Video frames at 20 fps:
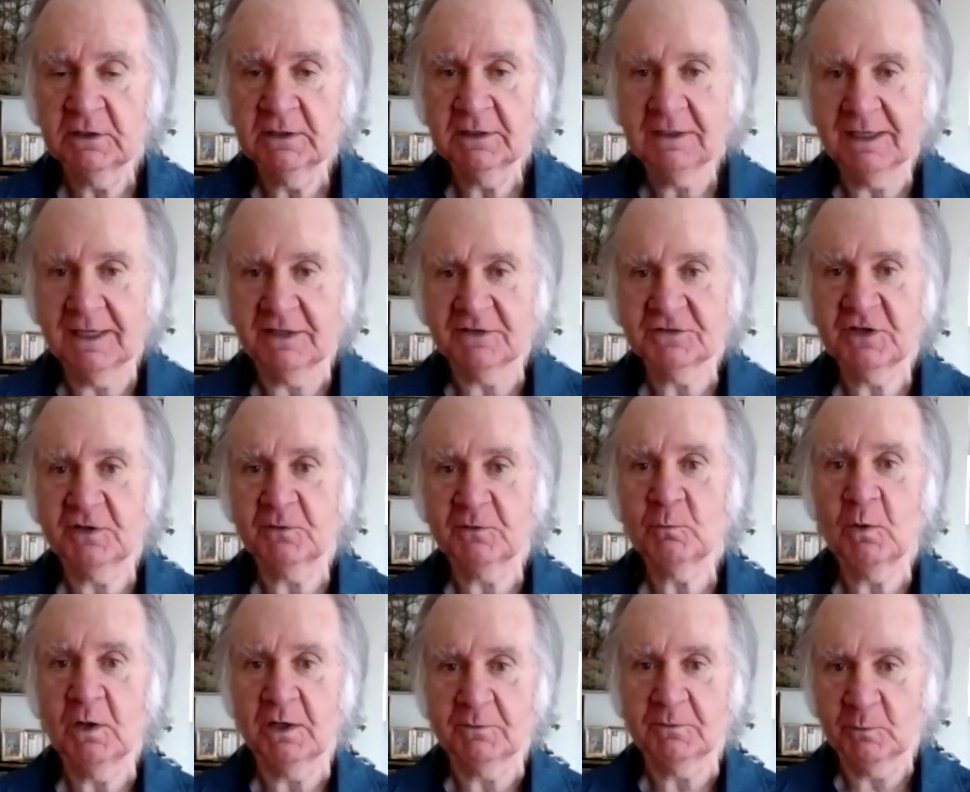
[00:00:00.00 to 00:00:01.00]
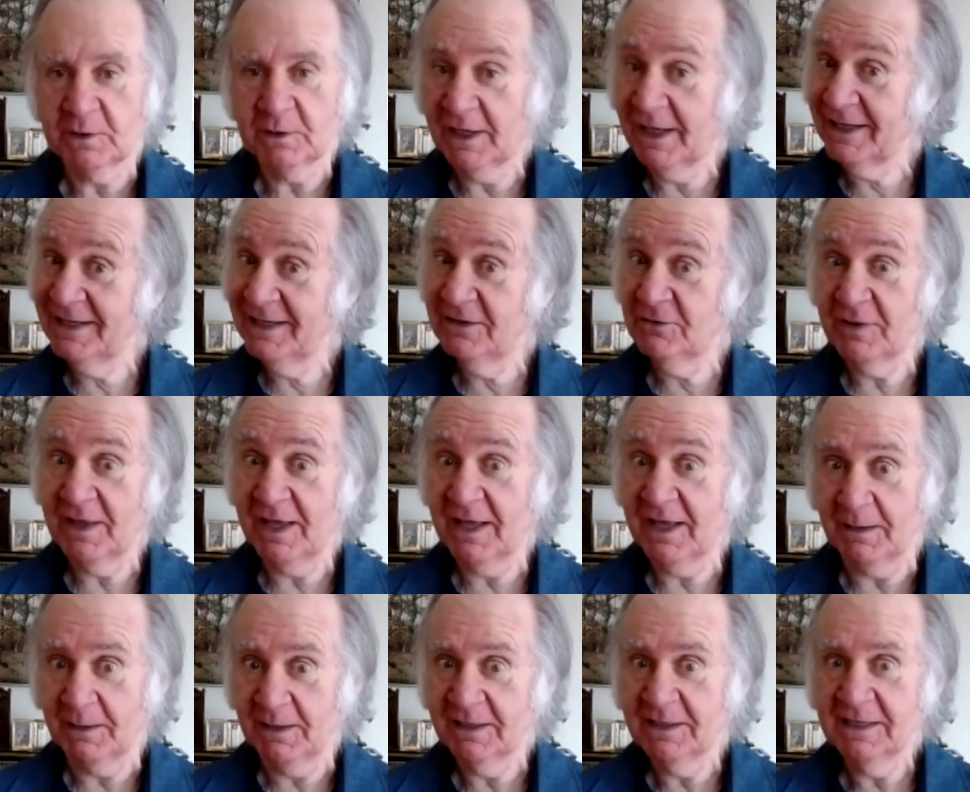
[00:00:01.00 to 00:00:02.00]
And I said, what? When I hear
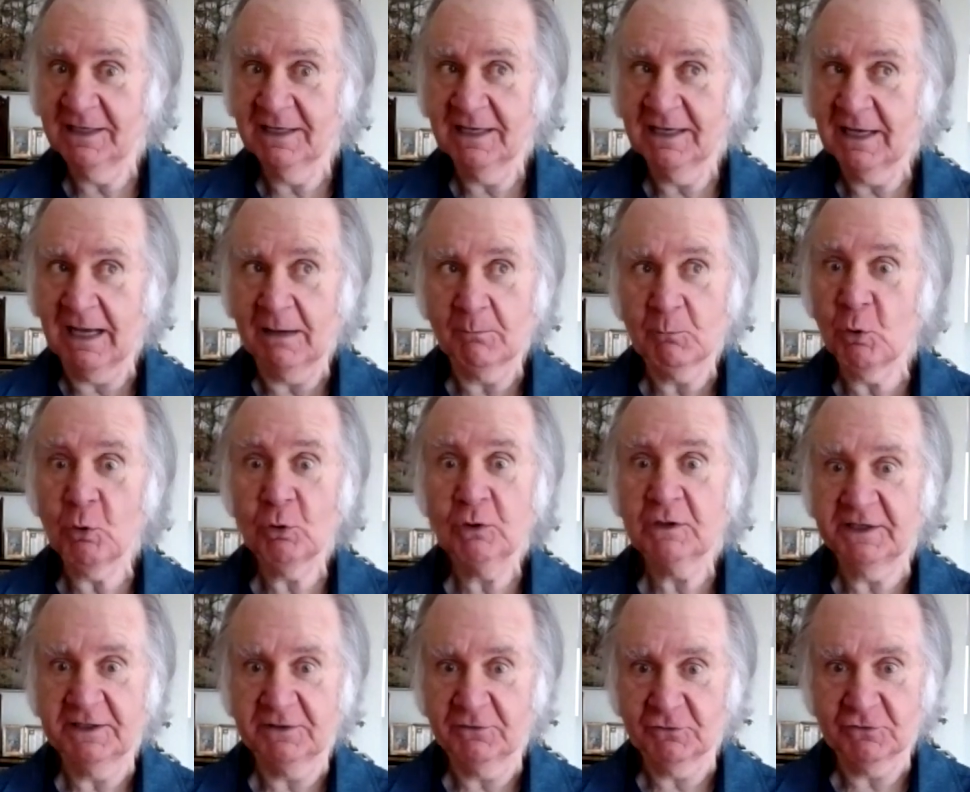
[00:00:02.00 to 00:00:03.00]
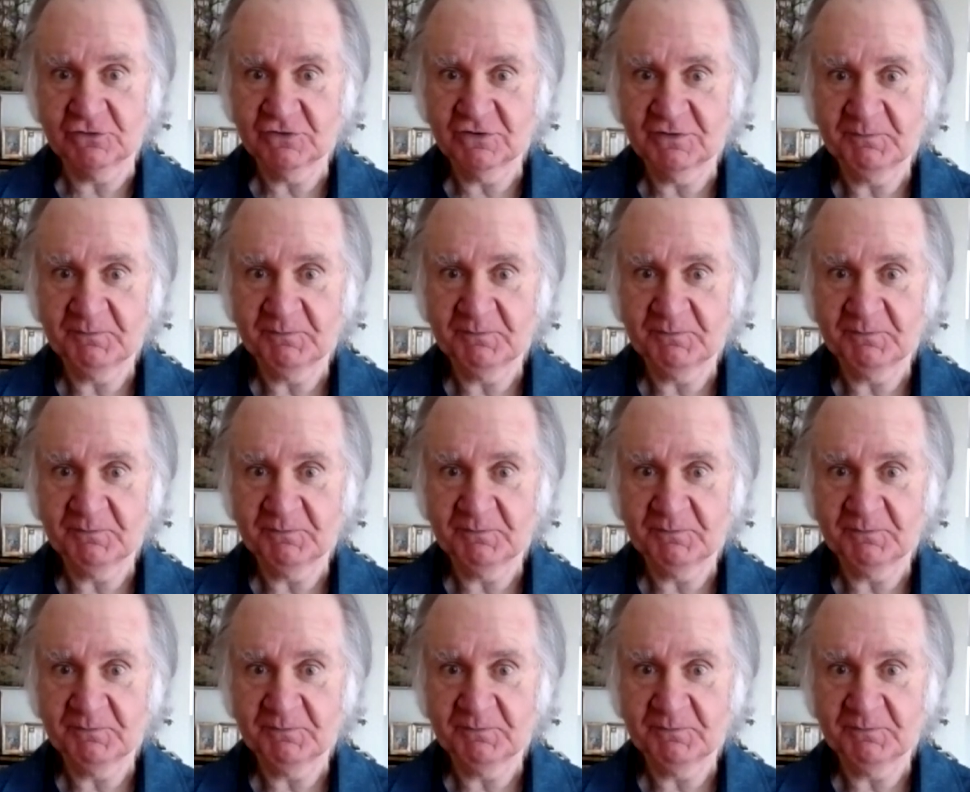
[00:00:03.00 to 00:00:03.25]
that, I'm all ears.